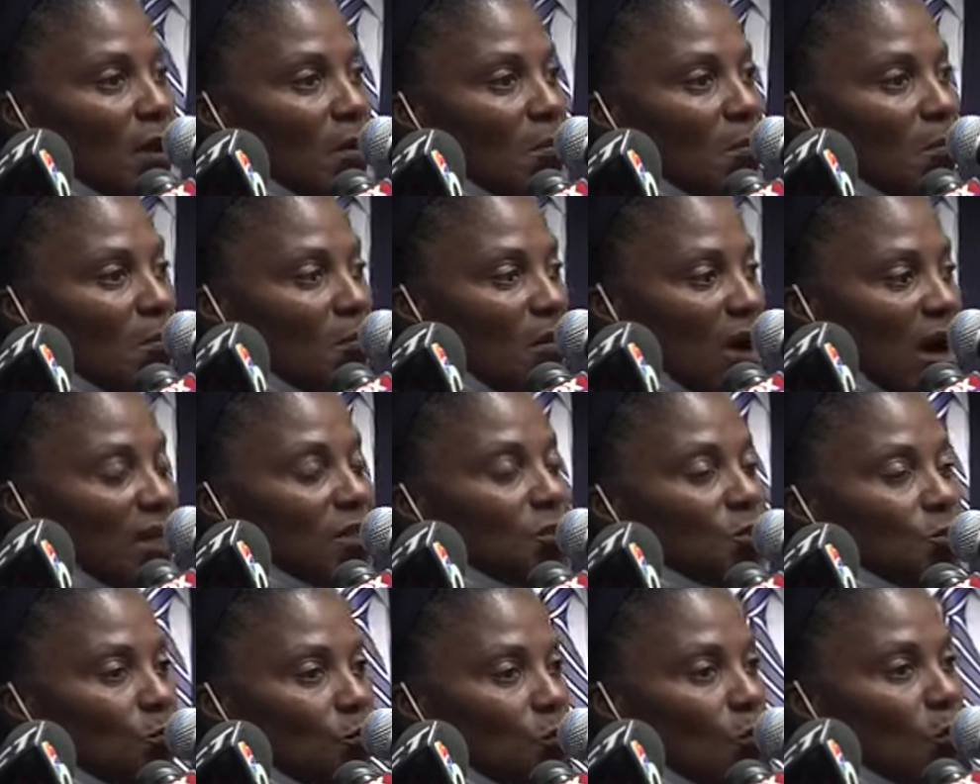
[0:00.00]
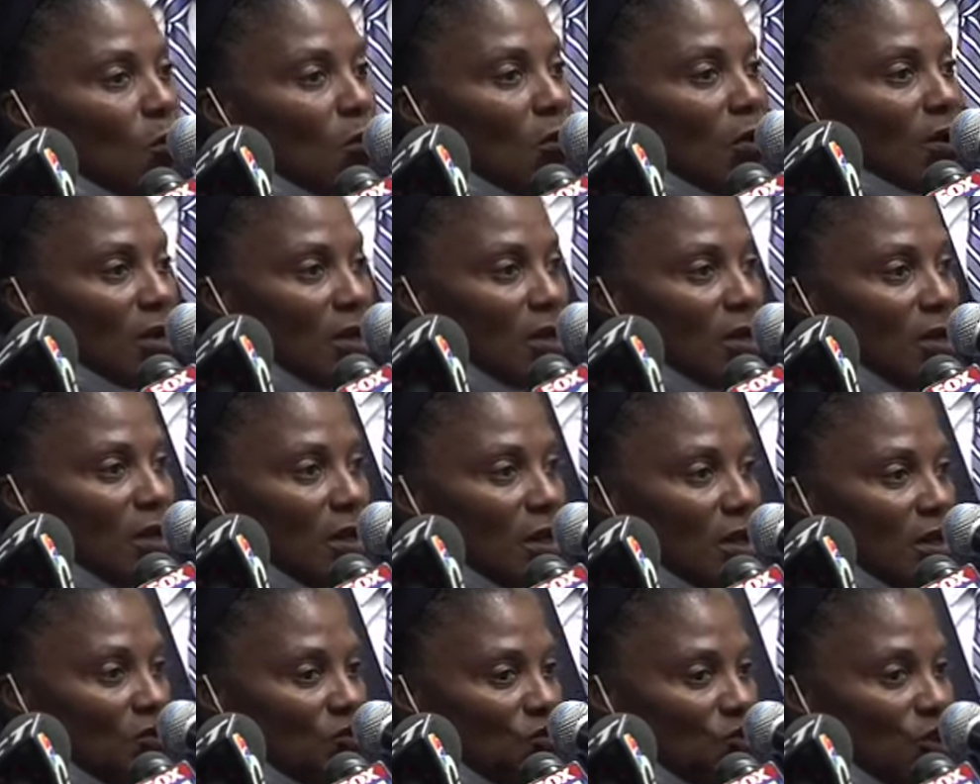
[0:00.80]
My sorority
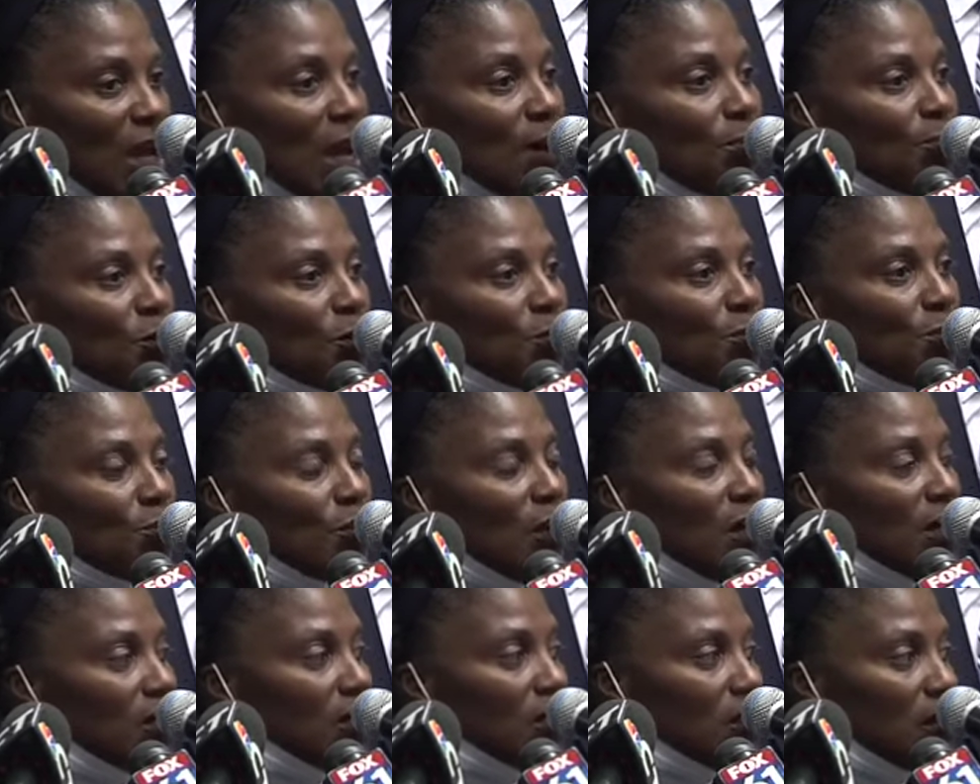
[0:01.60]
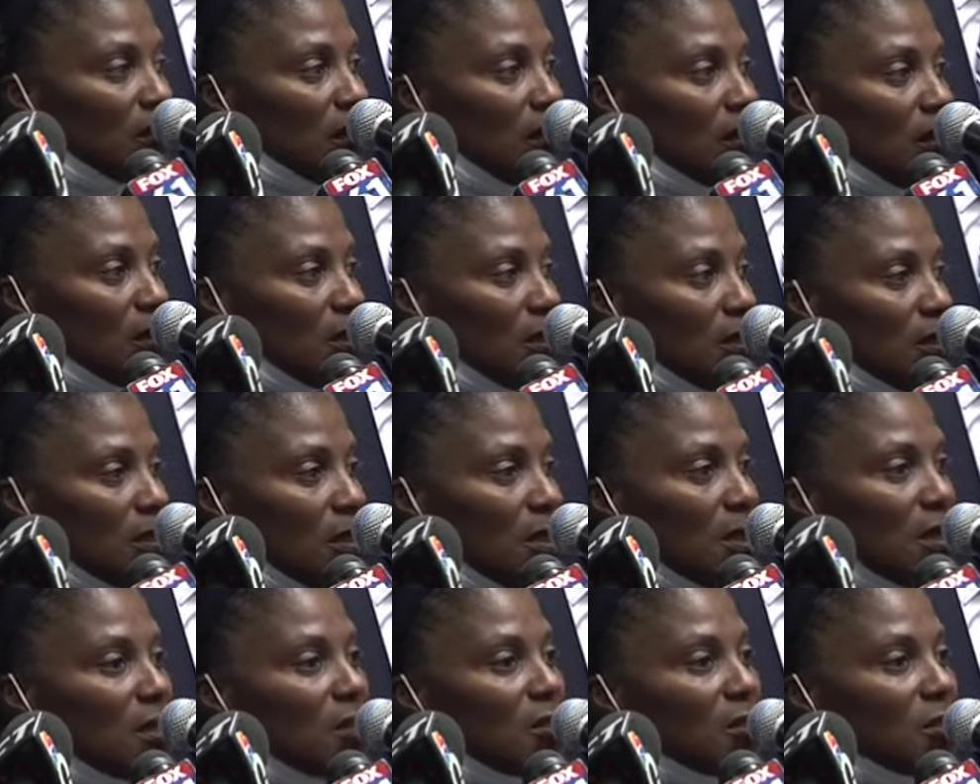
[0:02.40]
chapter president
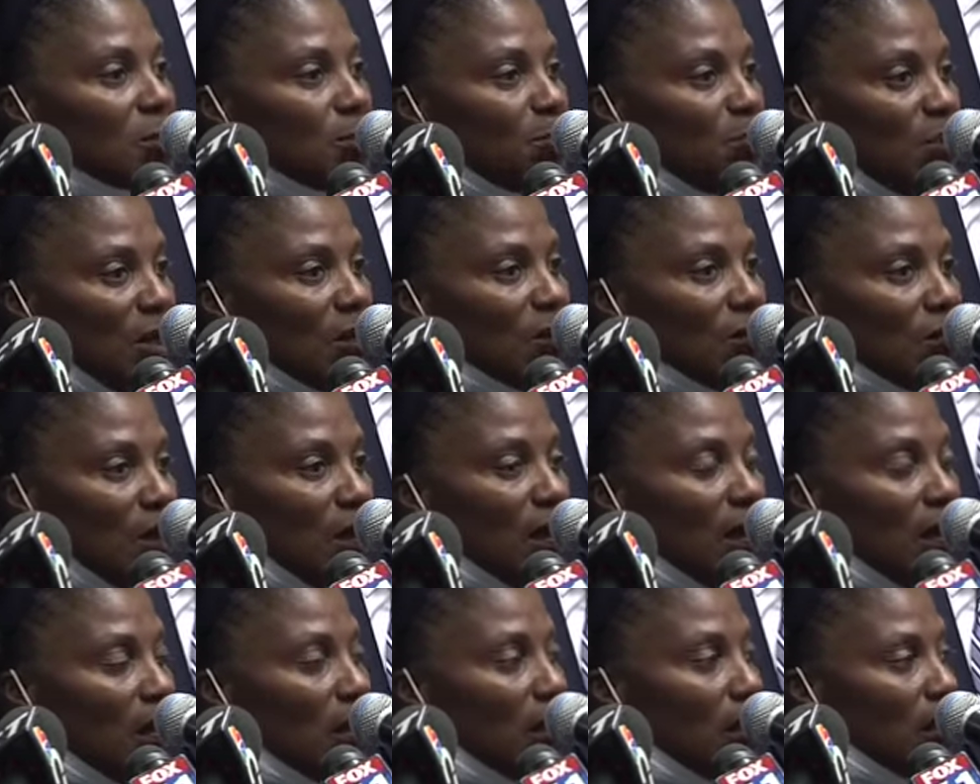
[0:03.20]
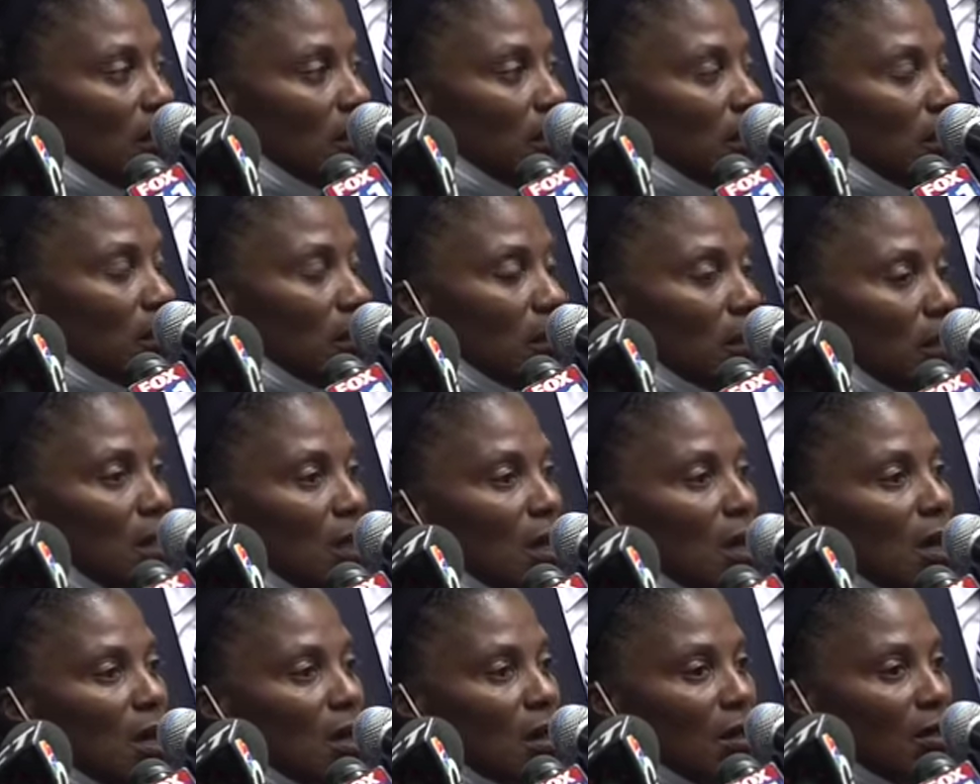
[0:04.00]
spearheaded
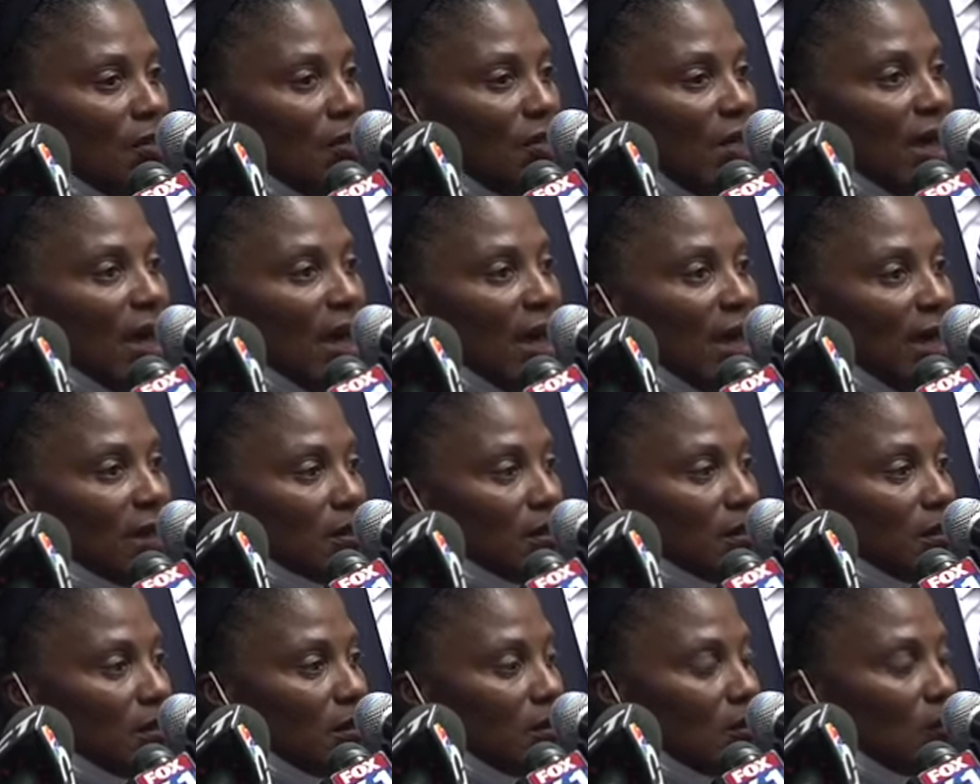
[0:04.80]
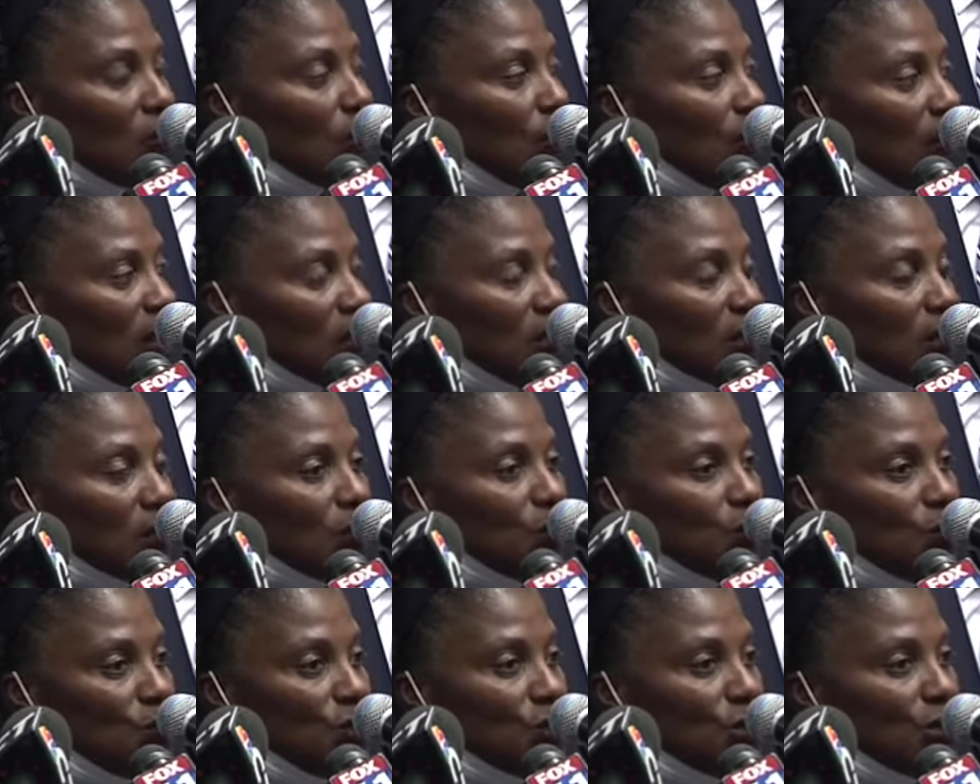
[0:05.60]
that
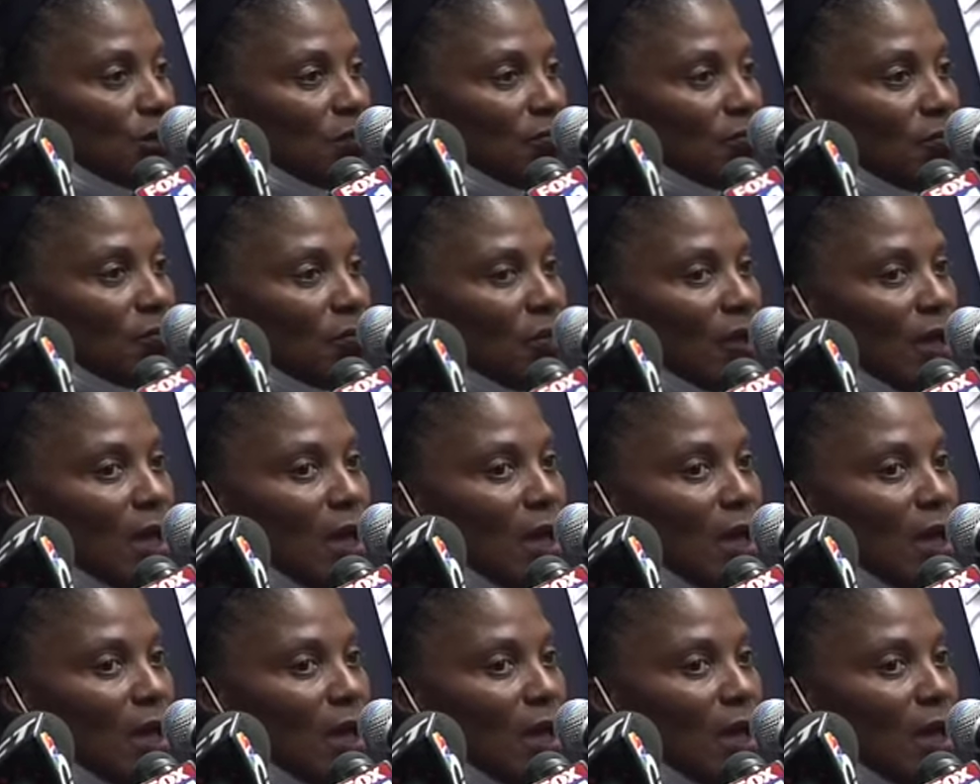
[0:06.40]
resolution.